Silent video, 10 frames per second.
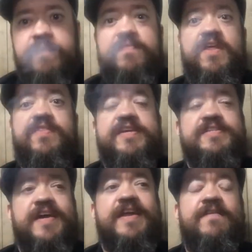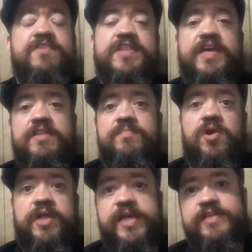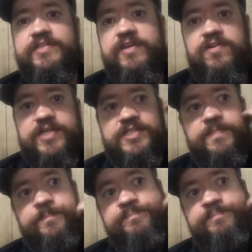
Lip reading: that they said everything in the Marquee series